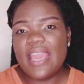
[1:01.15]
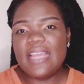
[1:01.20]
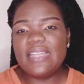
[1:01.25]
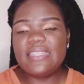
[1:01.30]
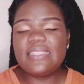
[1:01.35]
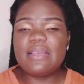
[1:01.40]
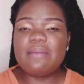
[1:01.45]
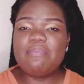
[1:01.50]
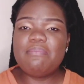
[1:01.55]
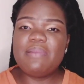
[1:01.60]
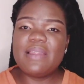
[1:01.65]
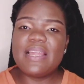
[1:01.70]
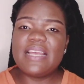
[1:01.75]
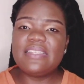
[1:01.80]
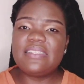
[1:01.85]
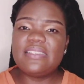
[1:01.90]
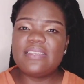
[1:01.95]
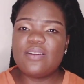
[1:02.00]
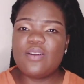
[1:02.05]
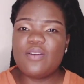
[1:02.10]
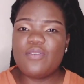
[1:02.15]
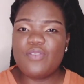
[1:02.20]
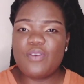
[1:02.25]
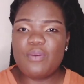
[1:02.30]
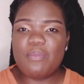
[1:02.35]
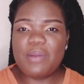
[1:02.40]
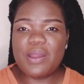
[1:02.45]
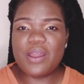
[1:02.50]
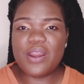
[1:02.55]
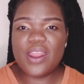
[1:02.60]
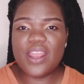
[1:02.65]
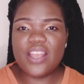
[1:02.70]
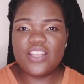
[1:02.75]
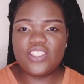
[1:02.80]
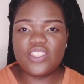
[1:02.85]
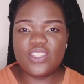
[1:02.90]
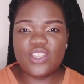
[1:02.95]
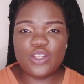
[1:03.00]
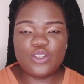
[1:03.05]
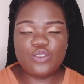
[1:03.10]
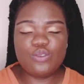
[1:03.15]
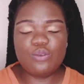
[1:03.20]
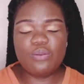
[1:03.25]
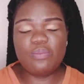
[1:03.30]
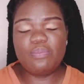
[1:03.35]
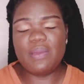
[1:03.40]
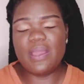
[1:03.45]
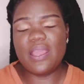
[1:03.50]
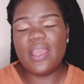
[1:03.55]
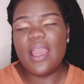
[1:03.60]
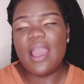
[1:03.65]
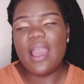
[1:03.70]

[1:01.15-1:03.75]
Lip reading: it's a blessing of a marriage that will be